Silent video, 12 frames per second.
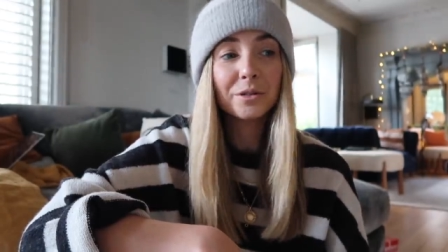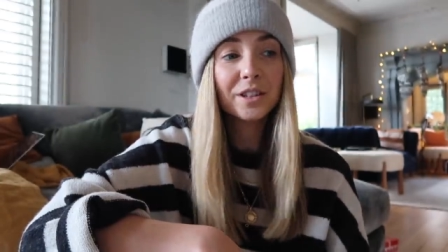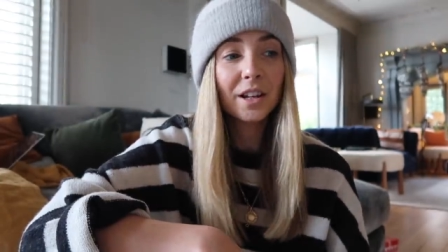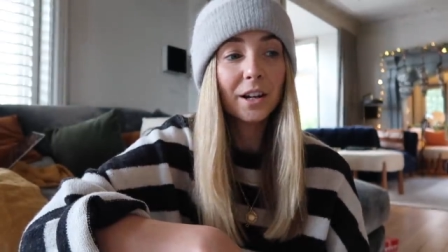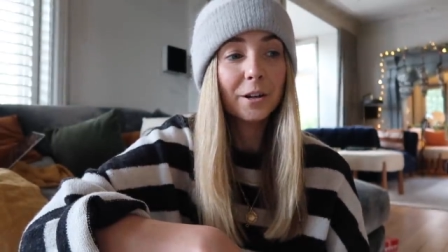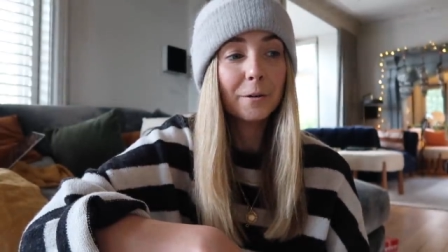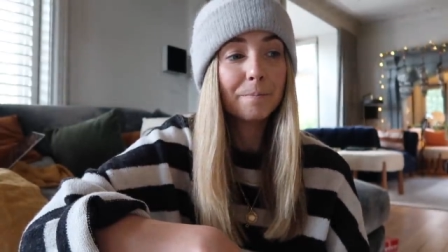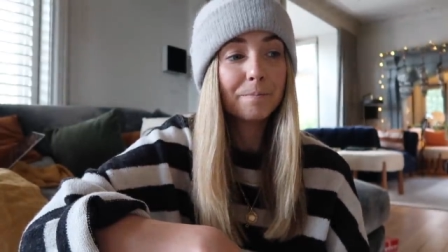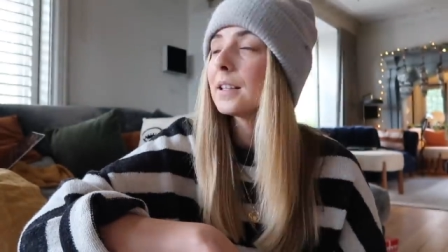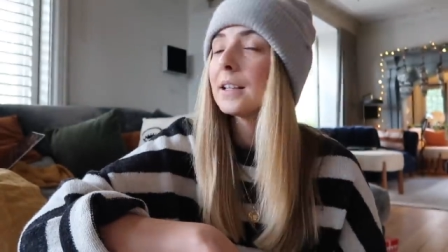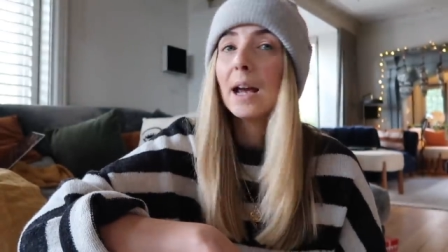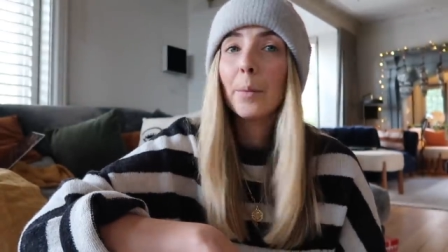So,
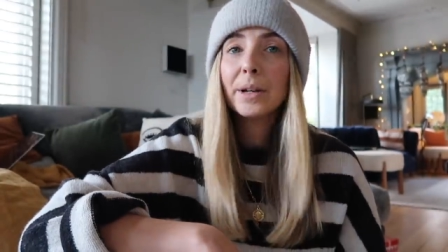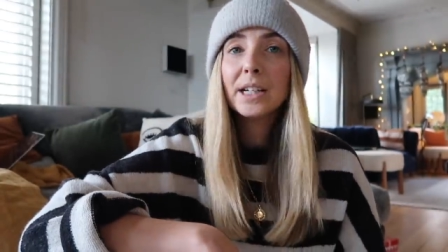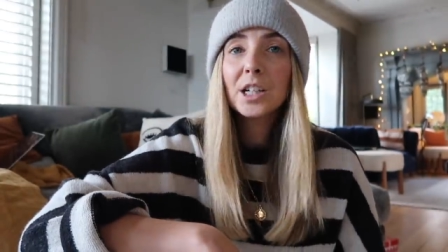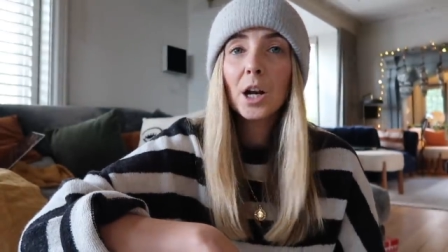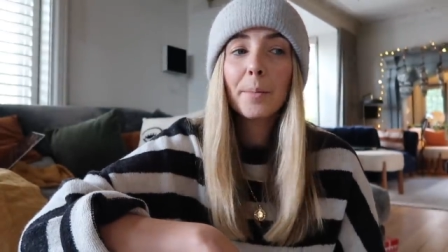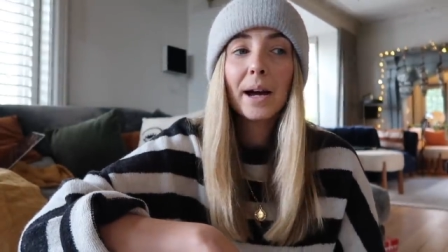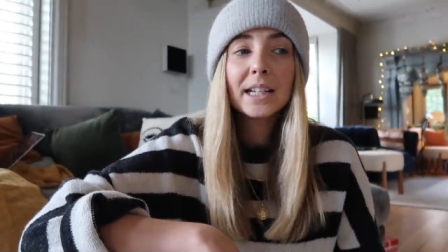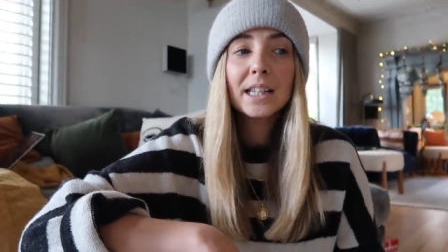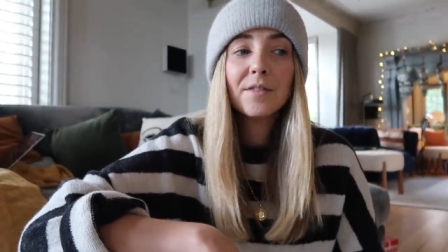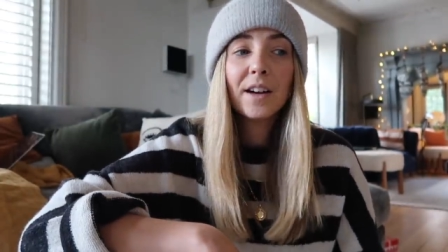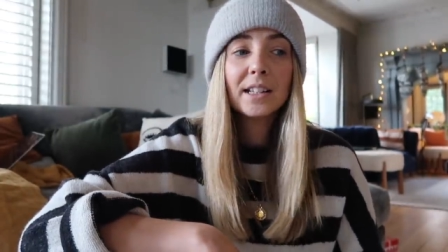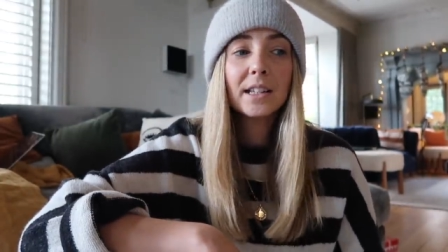so yeah, we need to go back to the
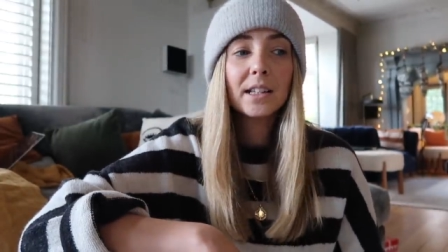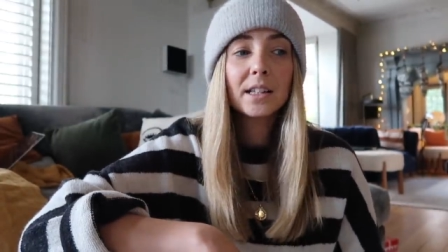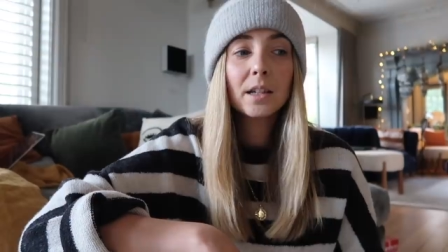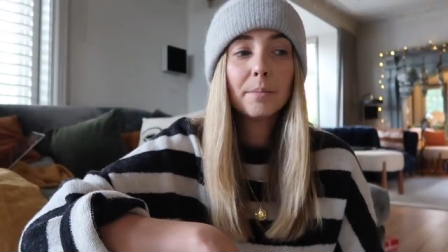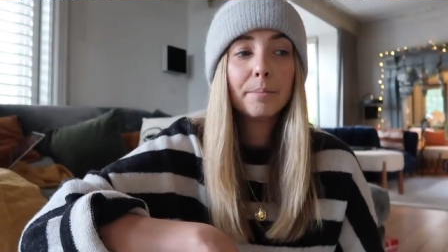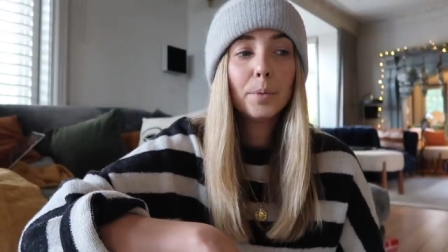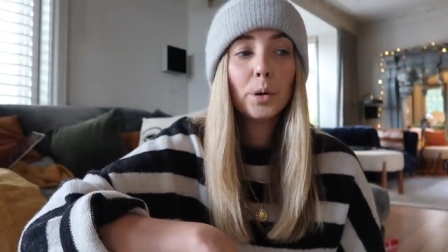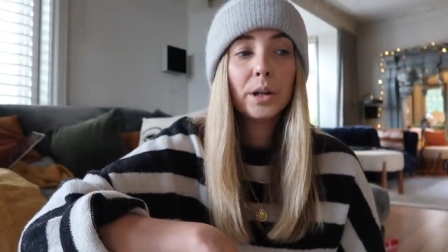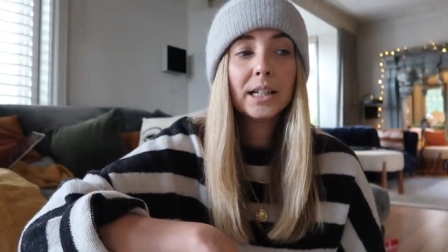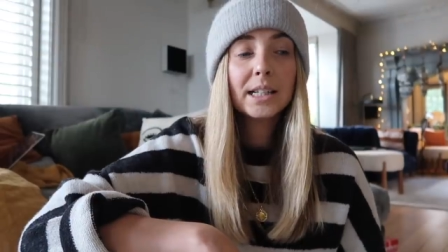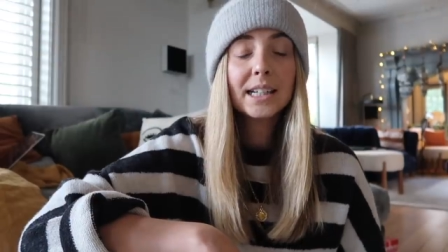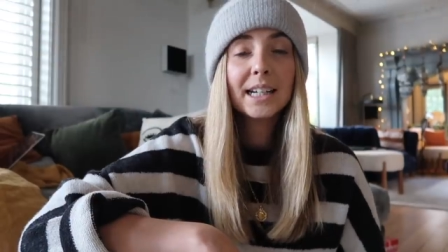vets at some
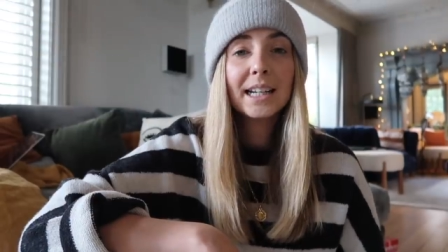point